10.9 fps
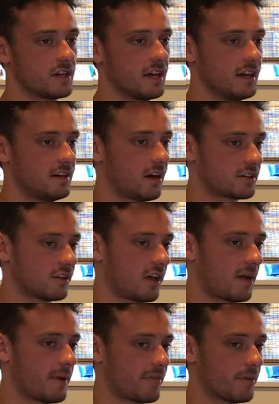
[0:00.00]
He talks a lot
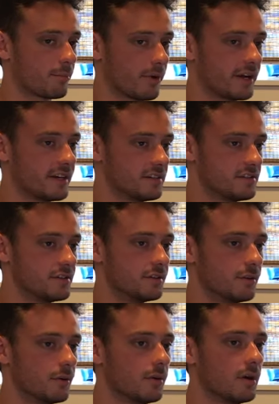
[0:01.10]
about the Breaking
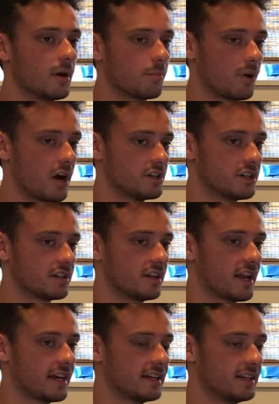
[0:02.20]
2 project that
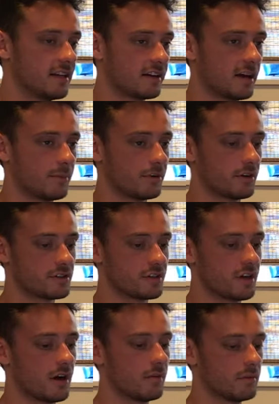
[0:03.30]
Nike did a couple years ago,